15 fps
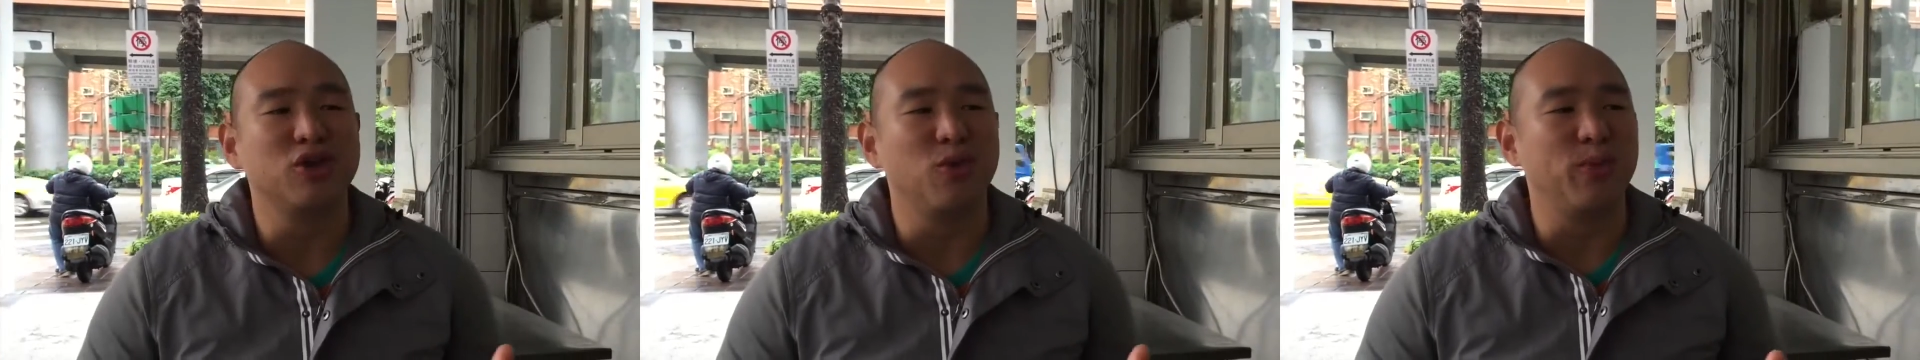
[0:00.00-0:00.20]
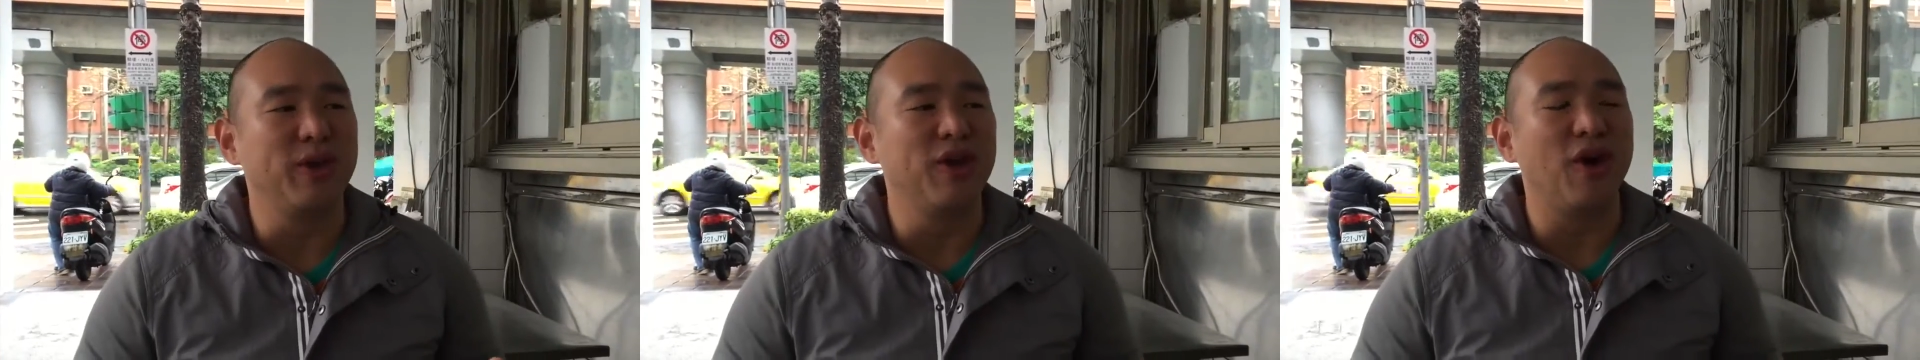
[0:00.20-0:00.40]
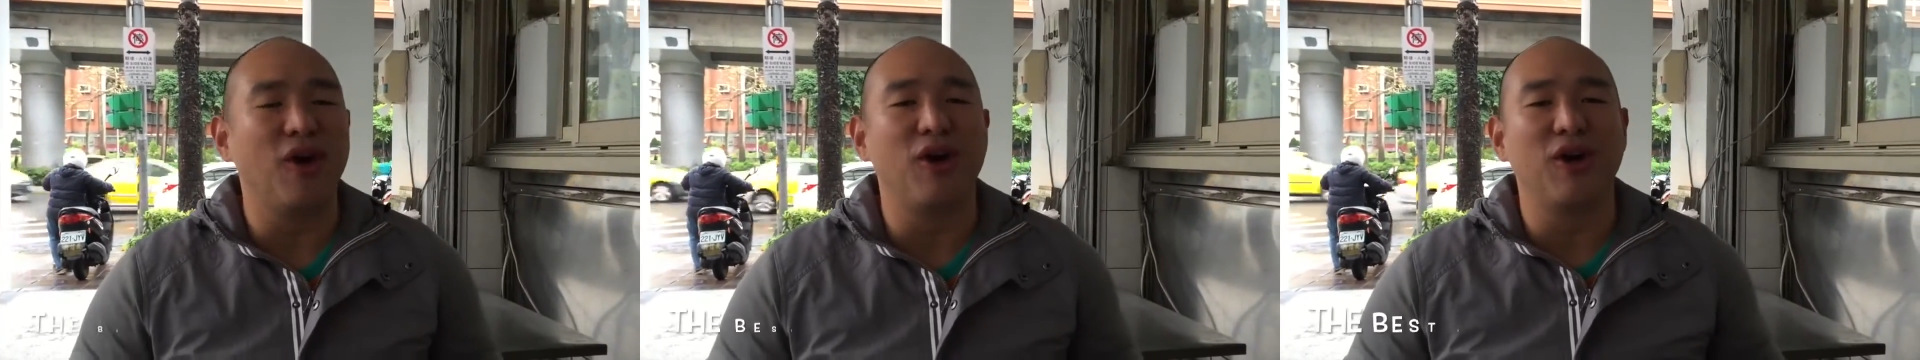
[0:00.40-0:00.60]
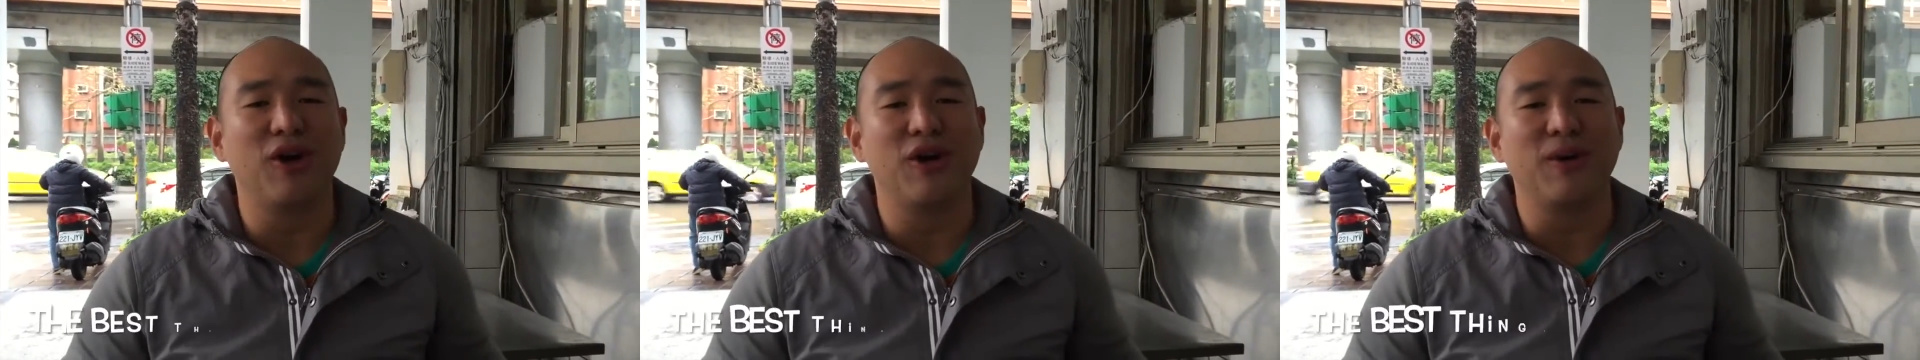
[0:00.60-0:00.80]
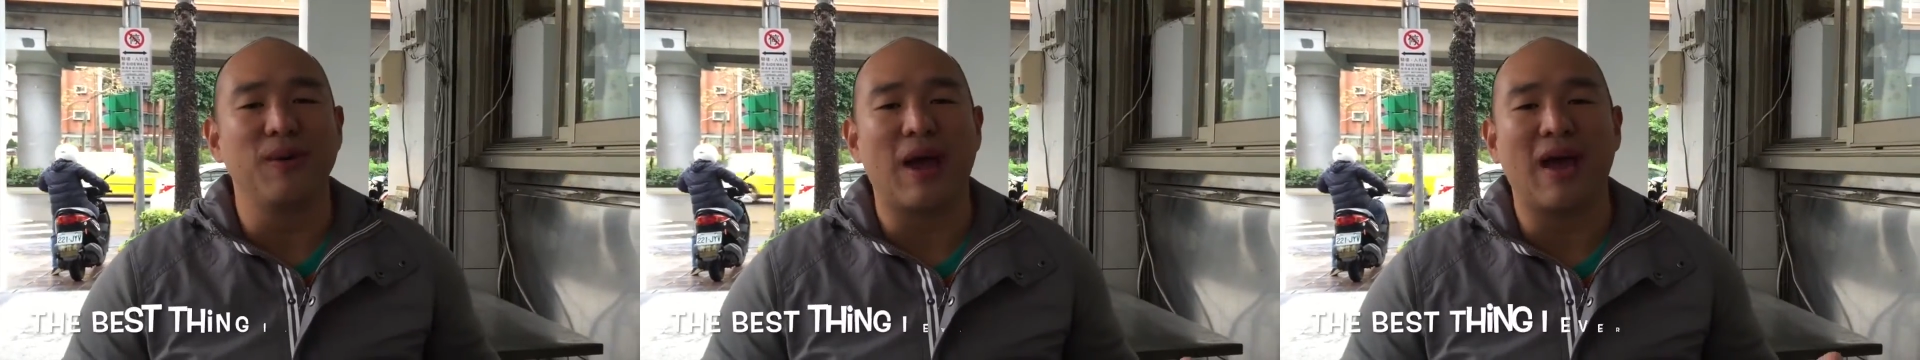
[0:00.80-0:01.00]
So we
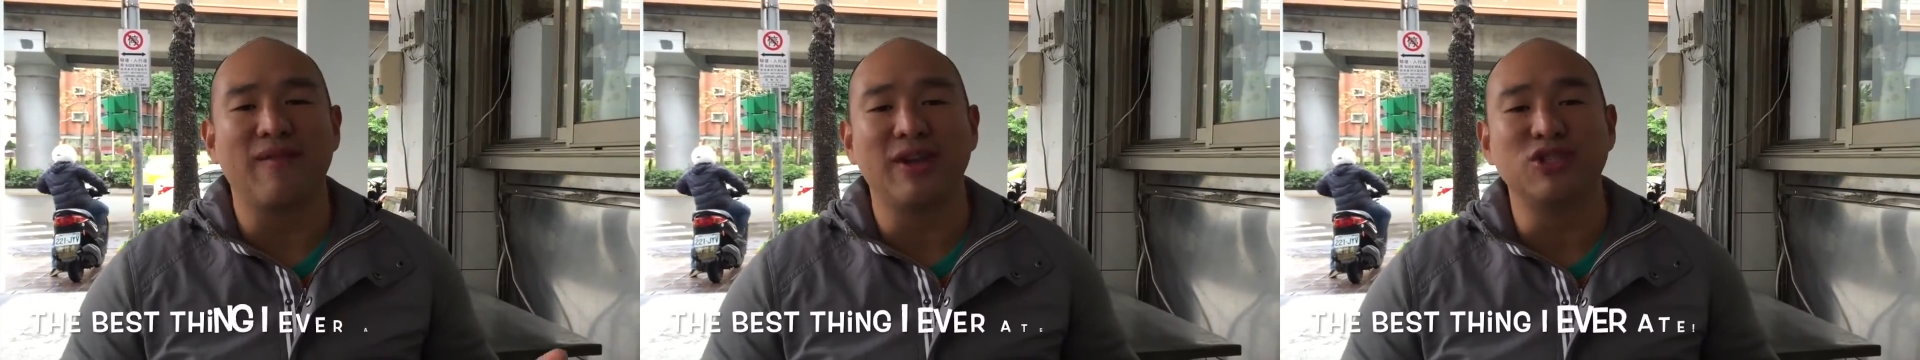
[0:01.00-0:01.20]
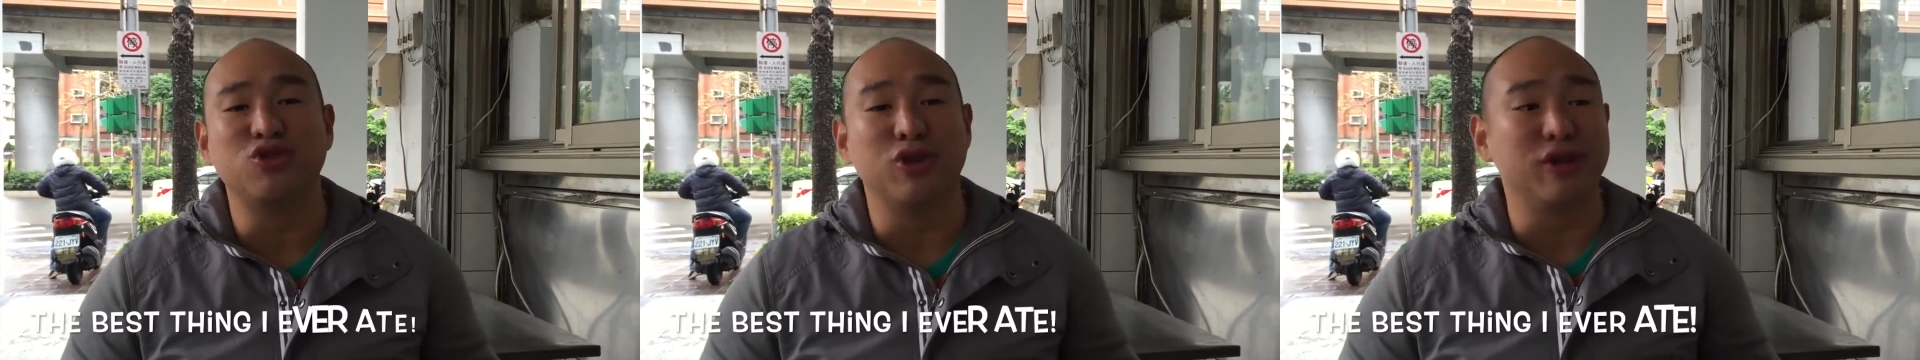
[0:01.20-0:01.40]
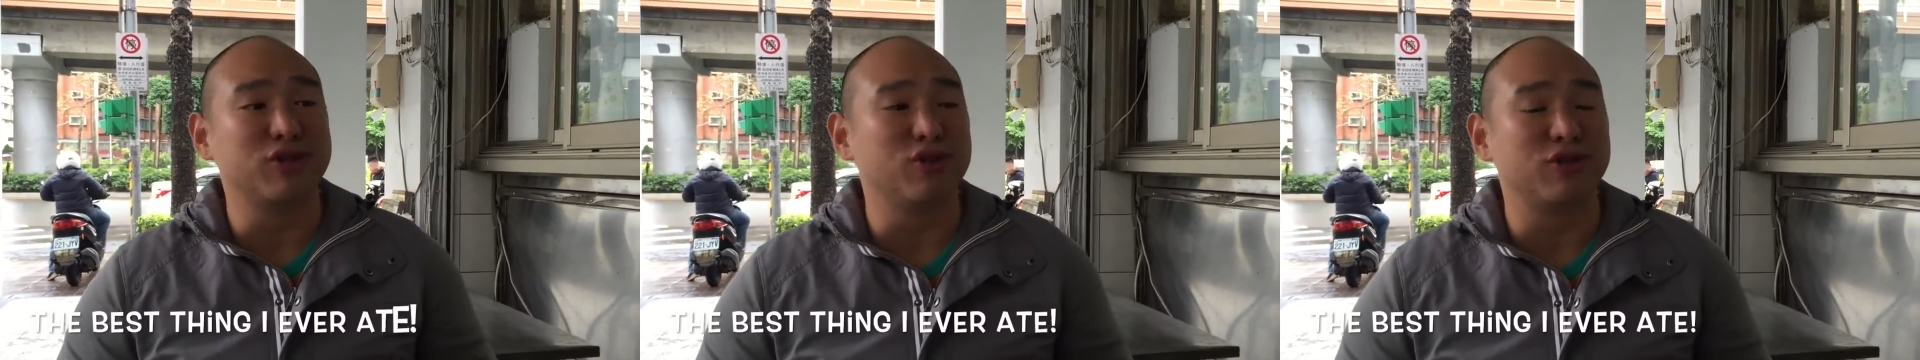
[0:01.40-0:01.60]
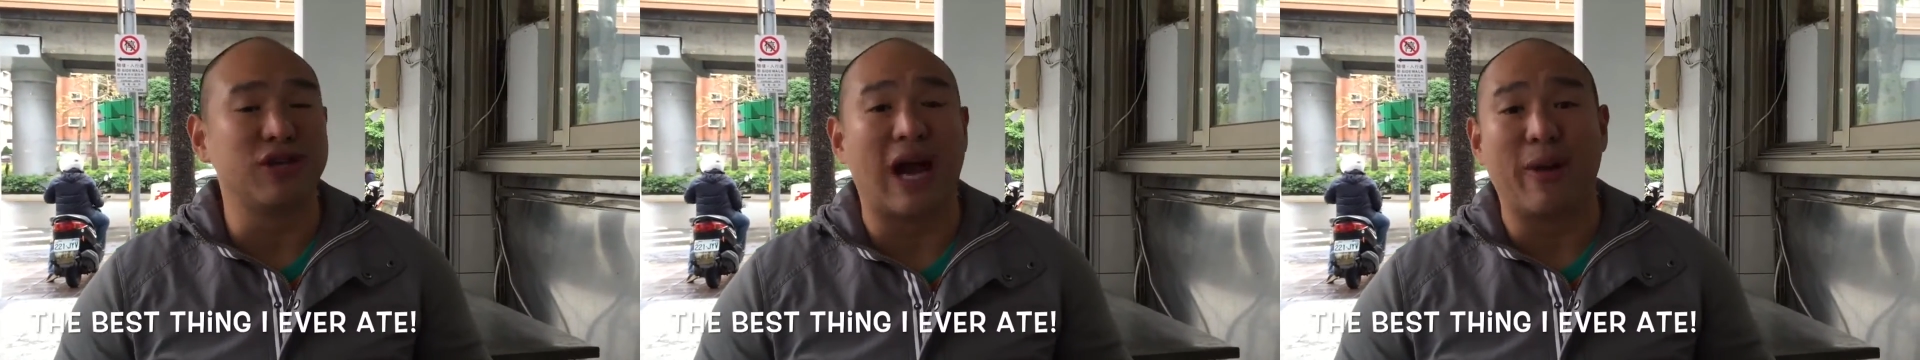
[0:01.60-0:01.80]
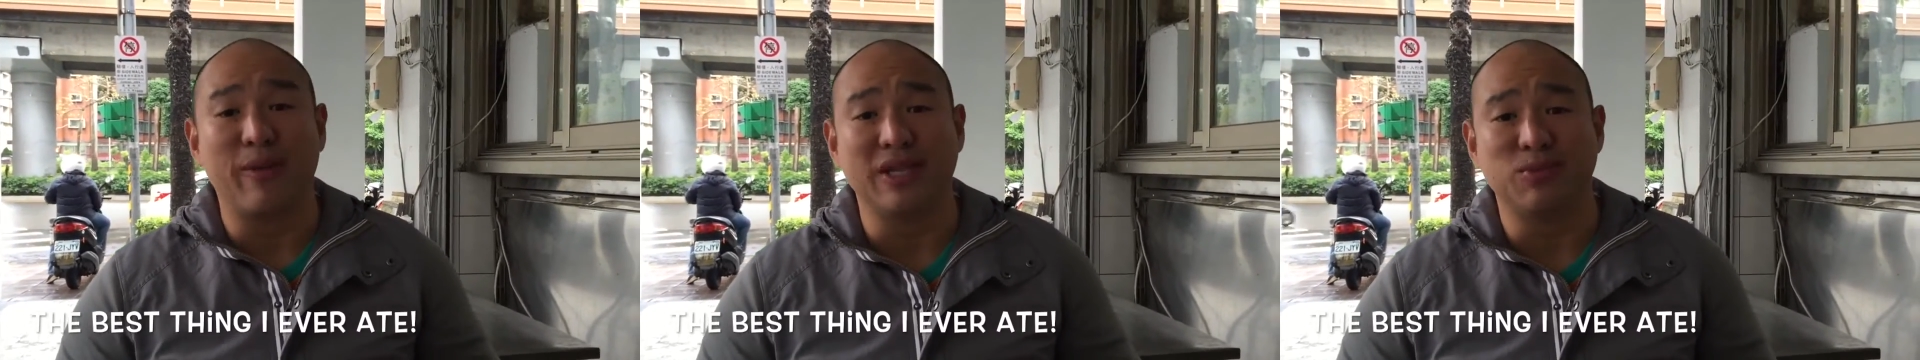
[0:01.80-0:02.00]
are having traditional
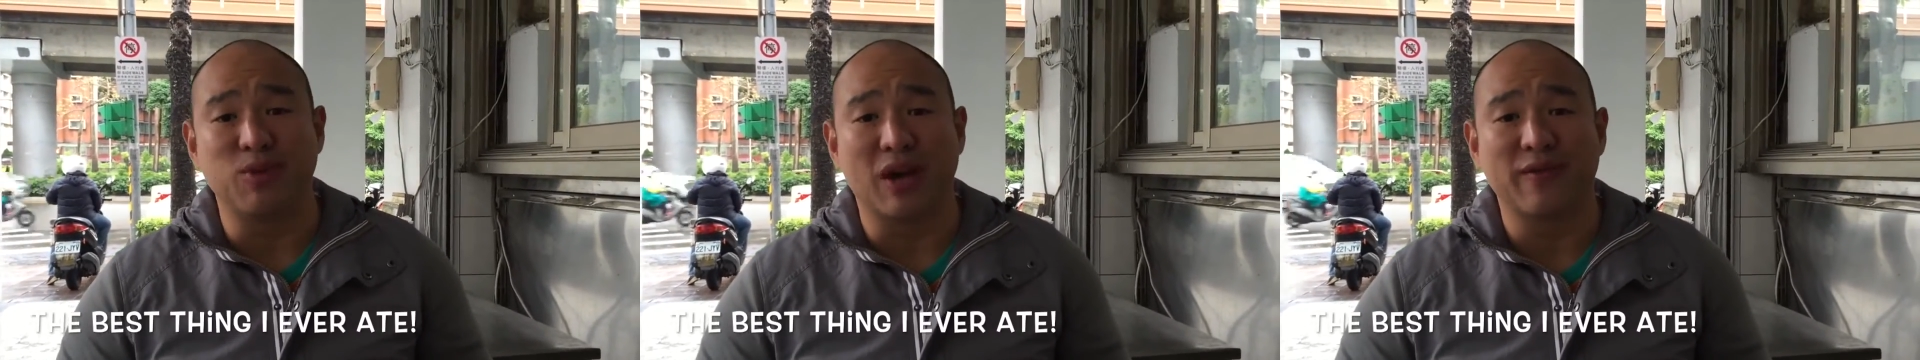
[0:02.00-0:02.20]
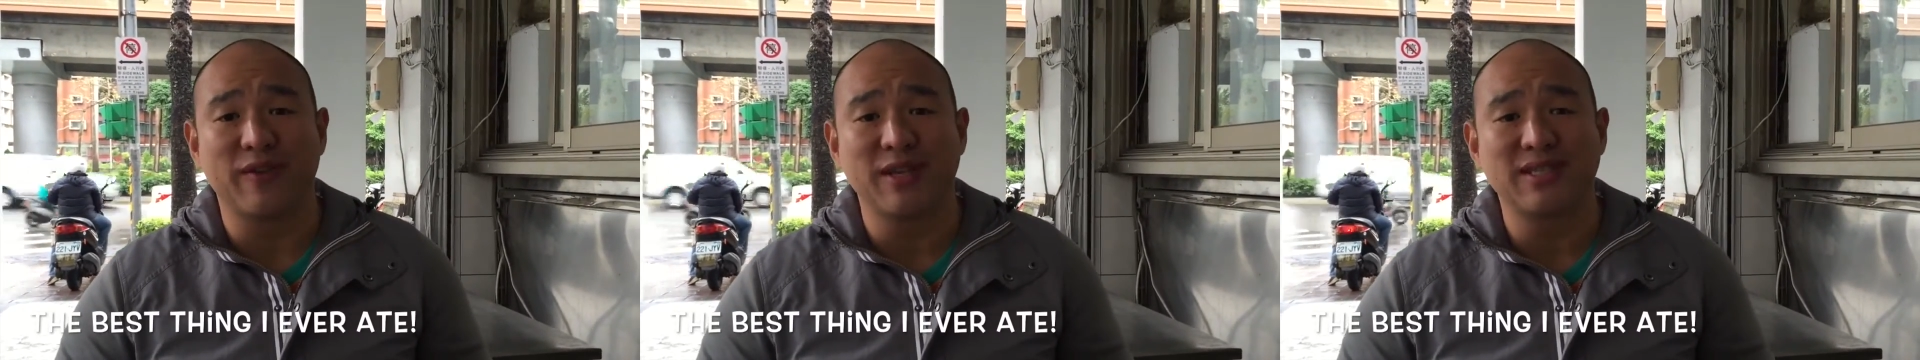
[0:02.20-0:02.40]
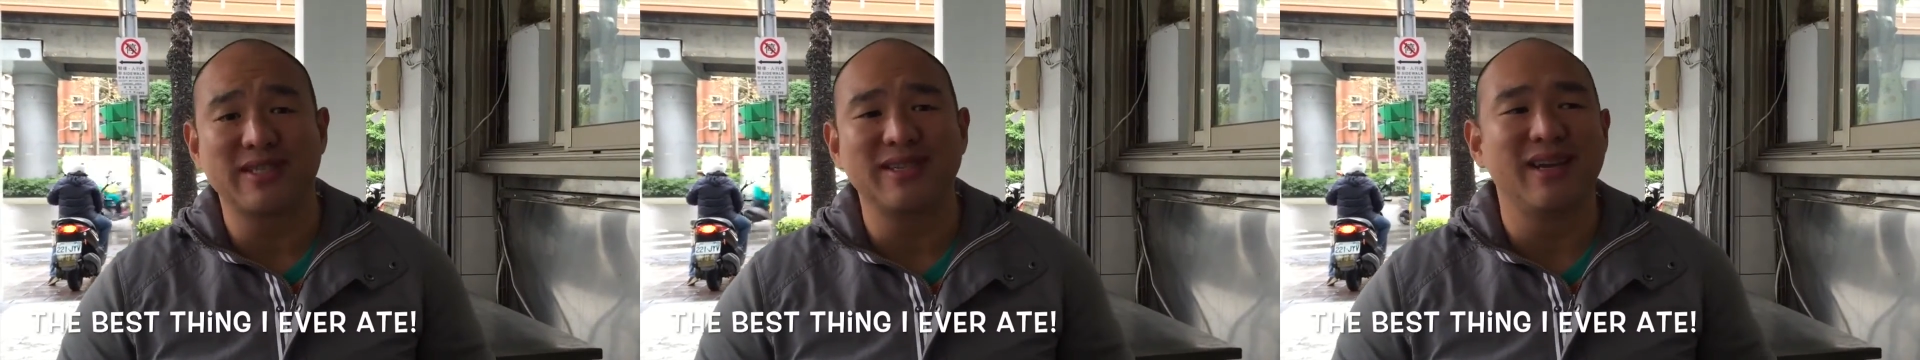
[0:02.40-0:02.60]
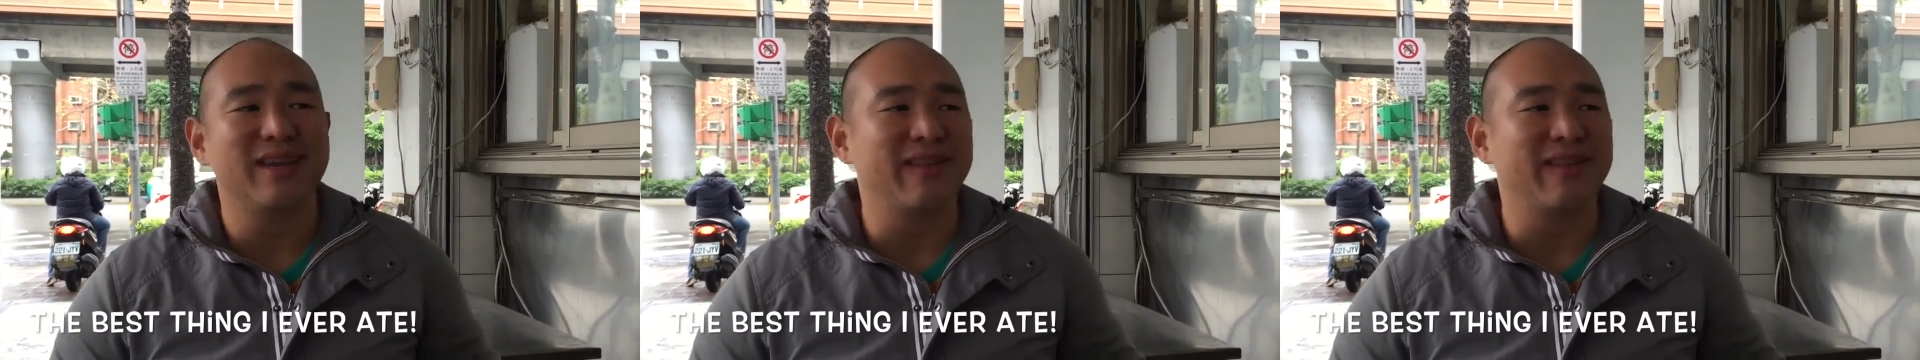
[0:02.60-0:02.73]
Taiwanese breakfast.